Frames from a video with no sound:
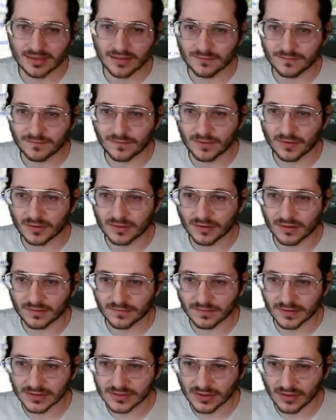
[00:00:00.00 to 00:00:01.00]
have fallen
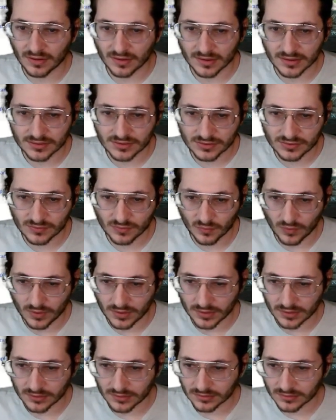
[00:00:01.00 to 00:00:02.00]
off this hard. It just
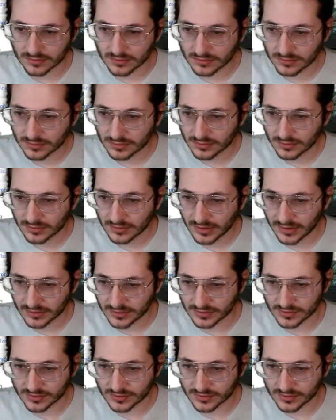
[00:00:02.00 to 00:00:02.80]
won. Hidden